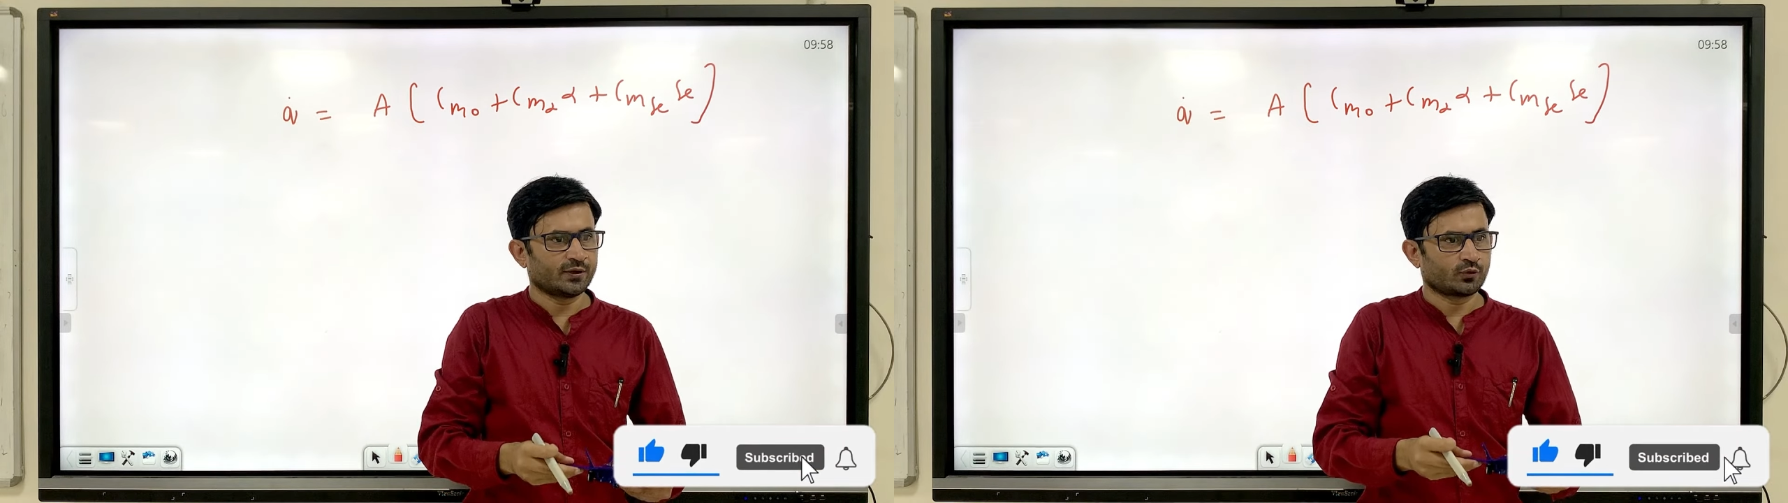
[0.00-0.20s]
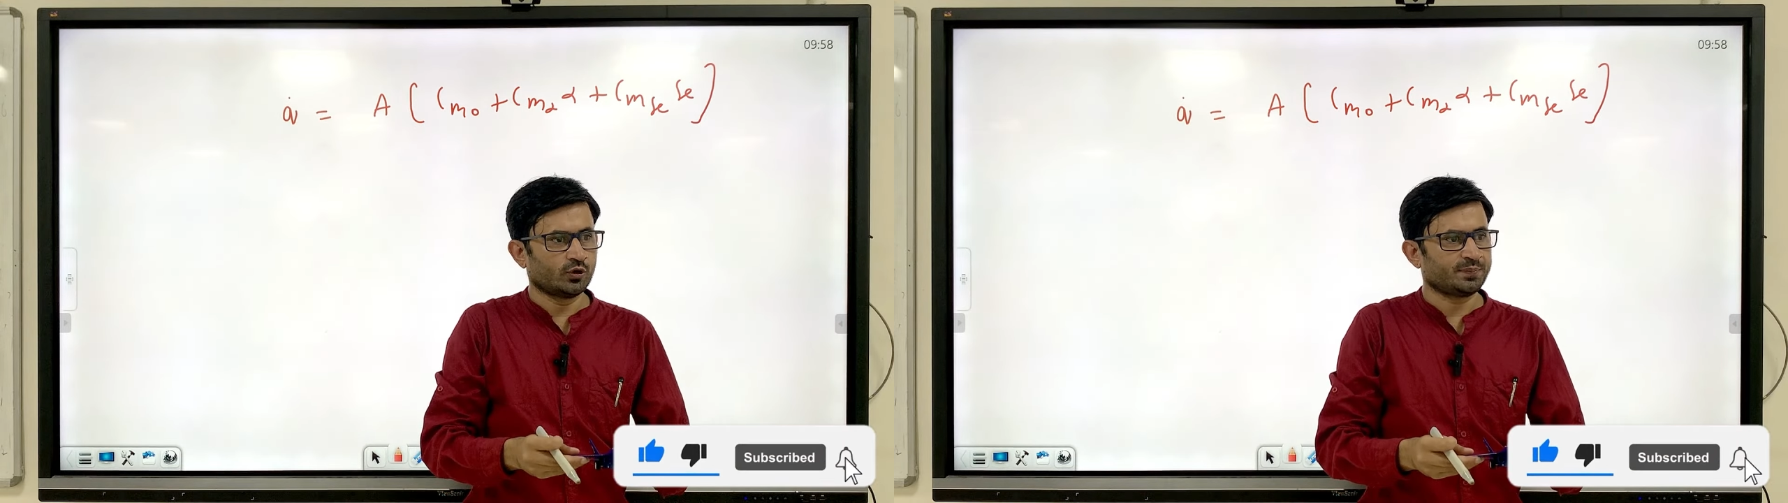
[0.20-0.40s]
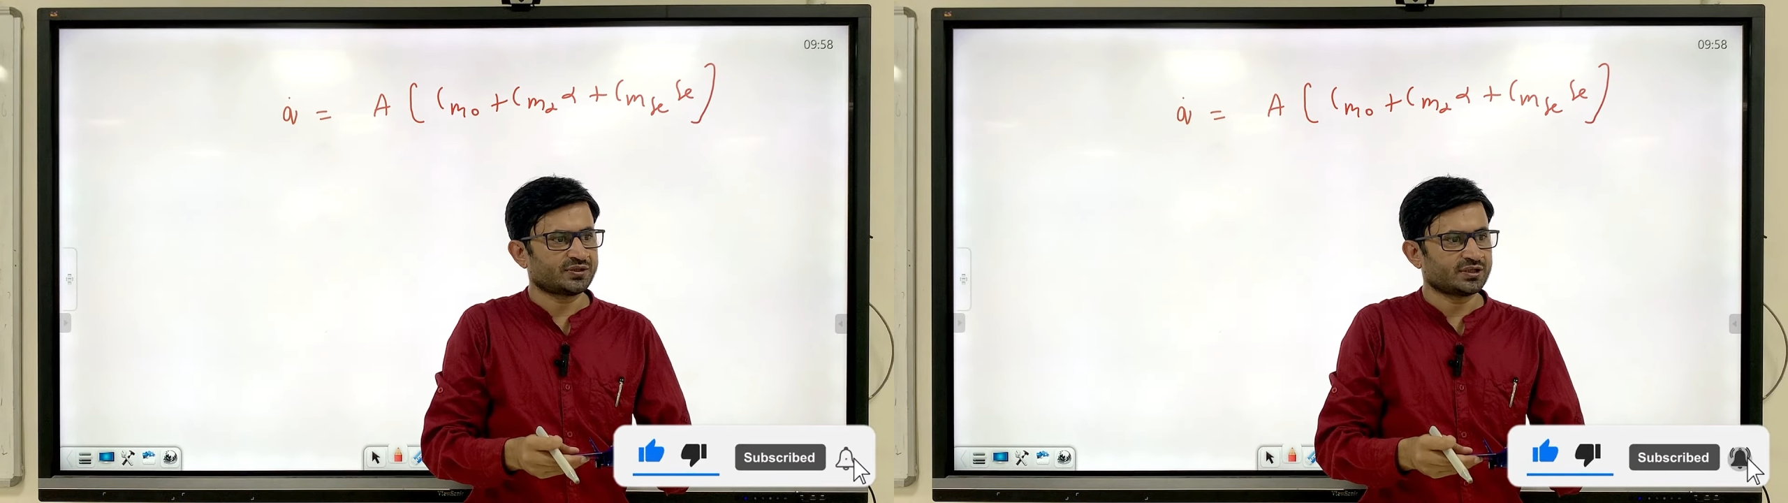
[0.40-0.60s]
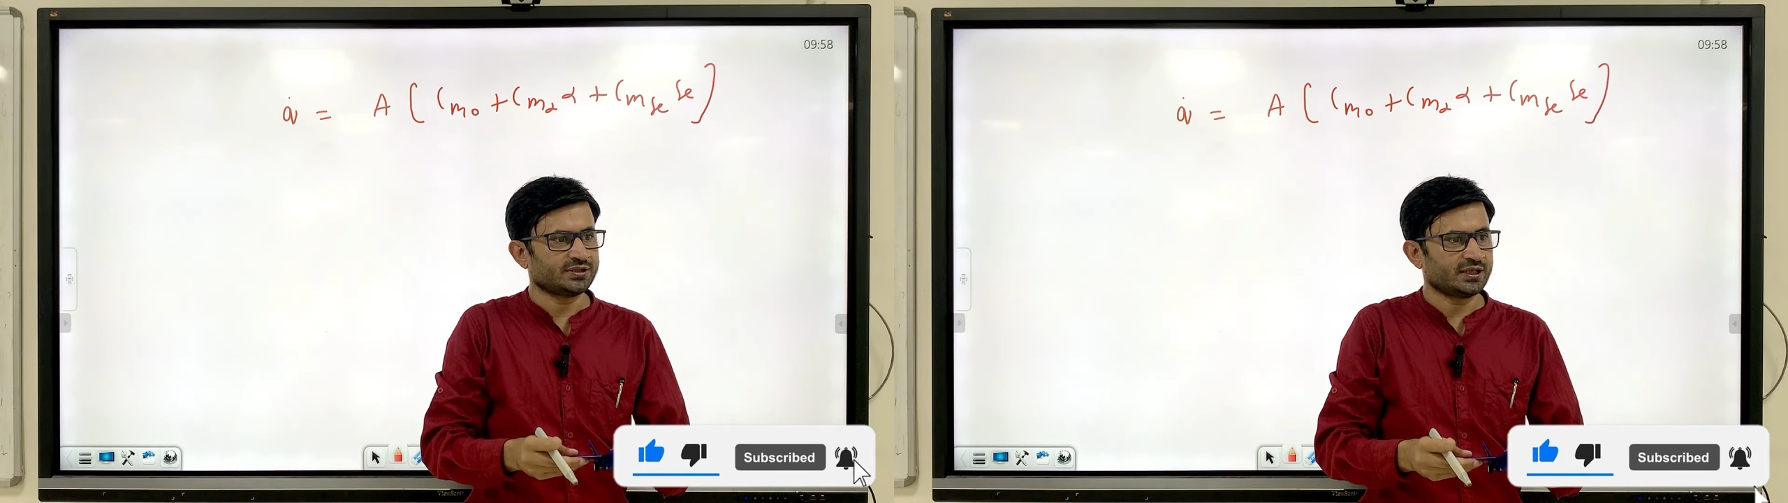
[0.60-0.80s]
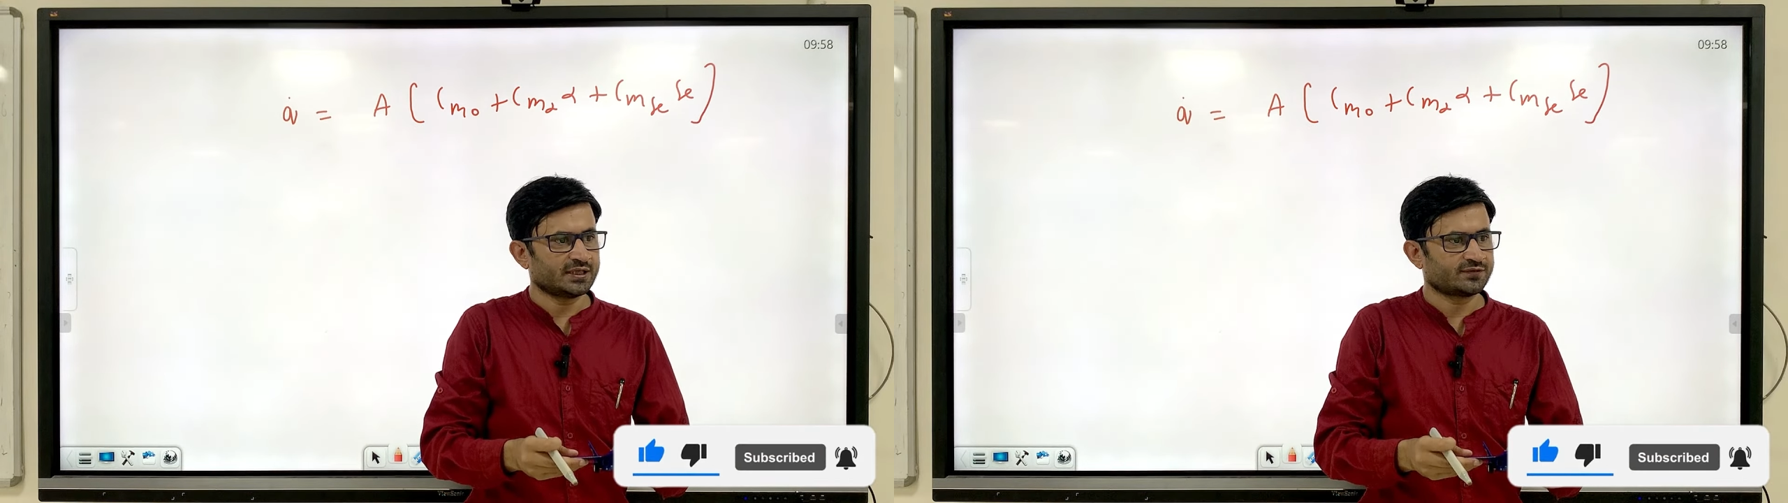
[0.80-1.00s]
roll pitch and
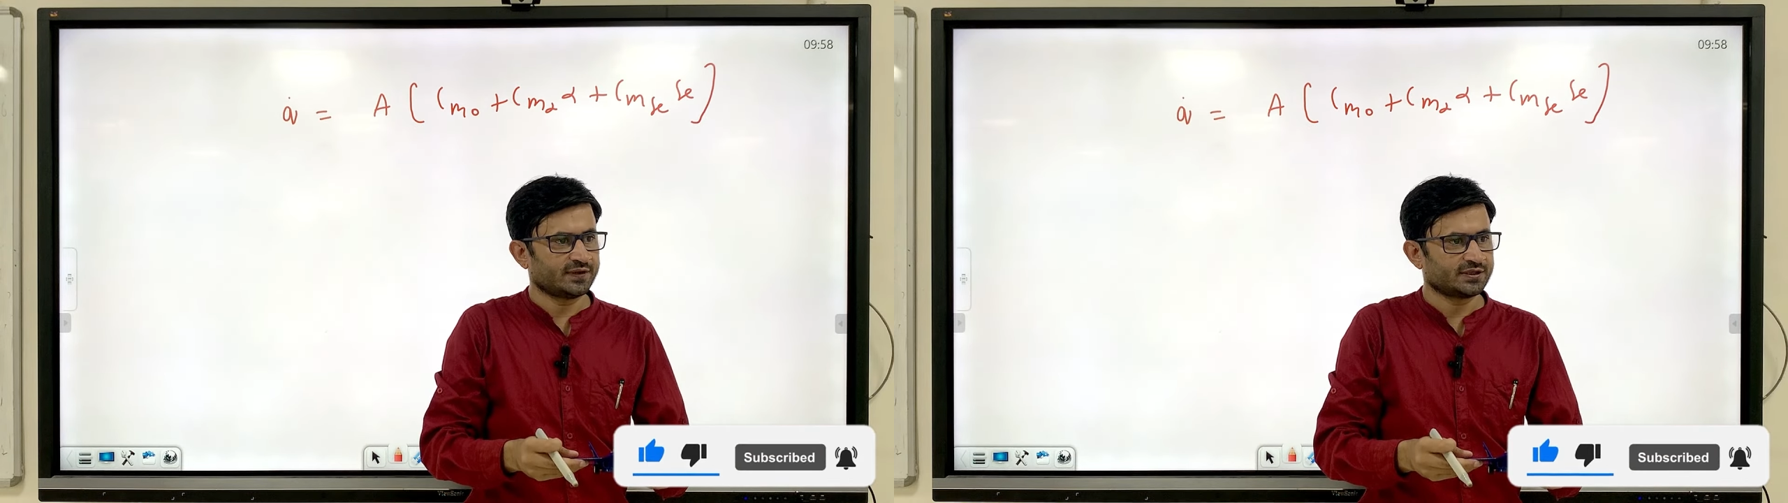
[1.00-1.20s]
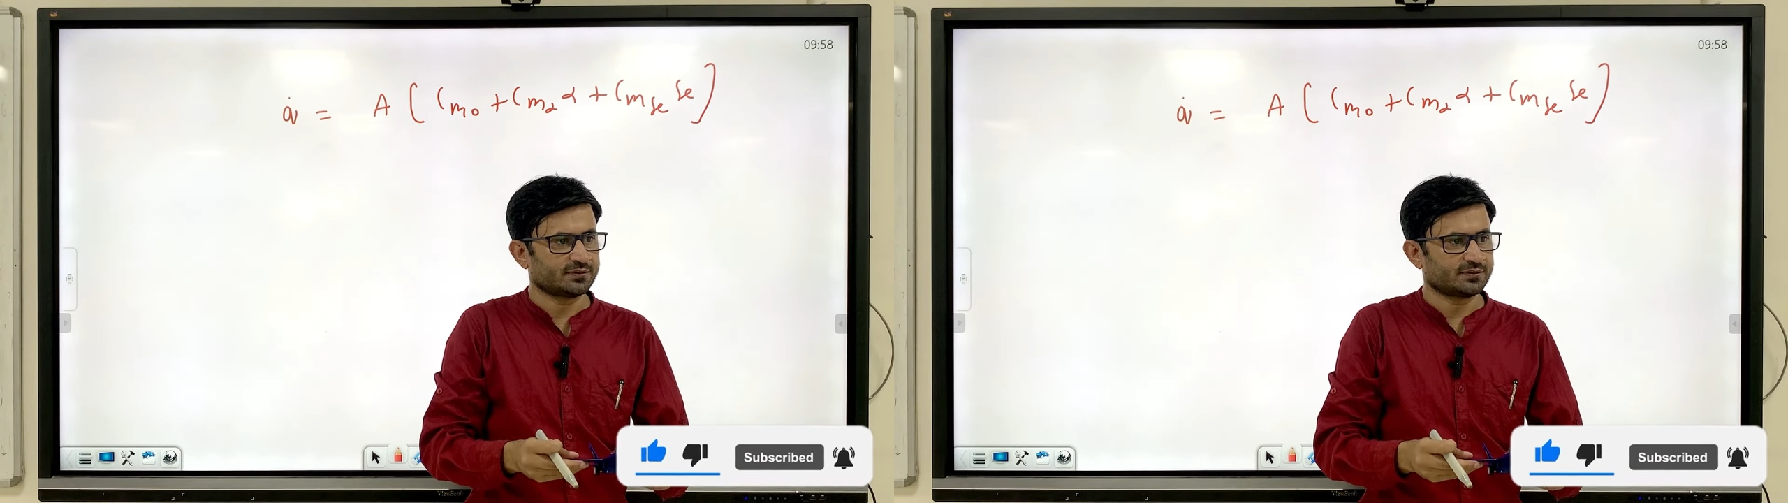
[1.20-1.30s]
Ya is very